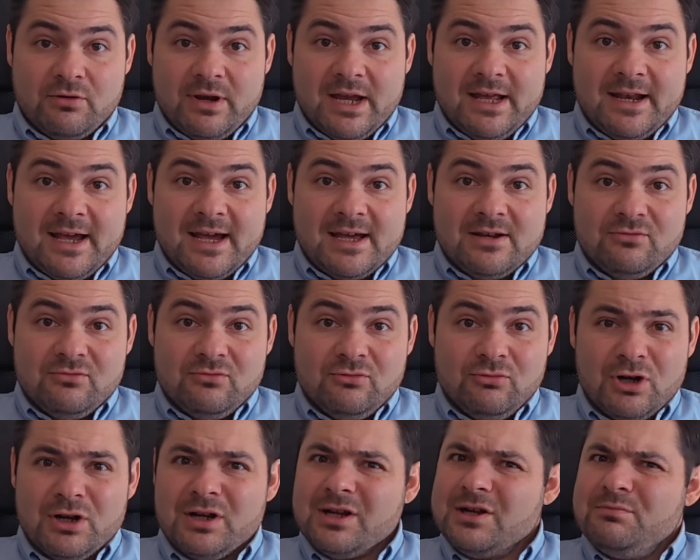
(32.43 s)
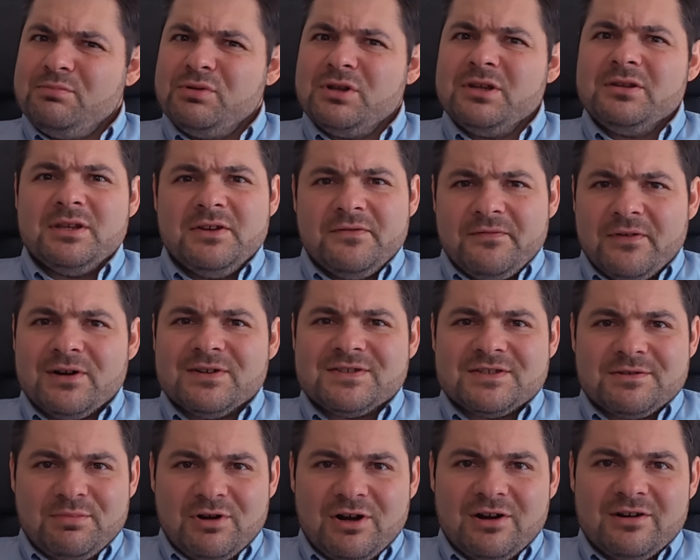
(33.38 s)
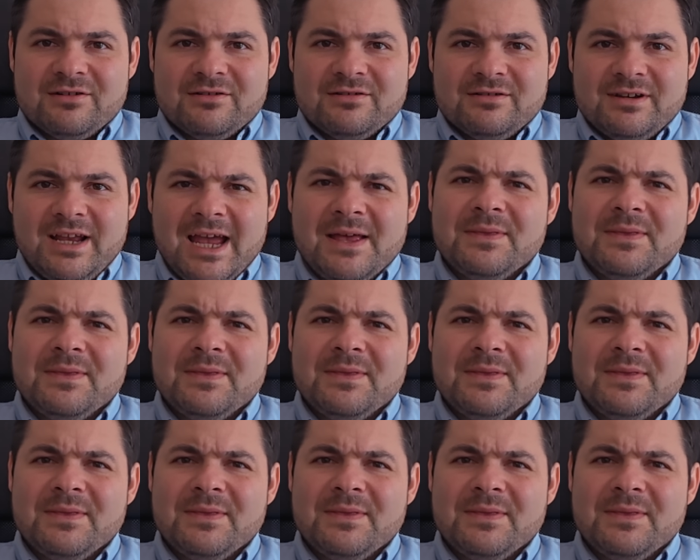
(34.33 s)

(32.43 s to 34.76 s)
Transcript: great at, where it completely falls apart,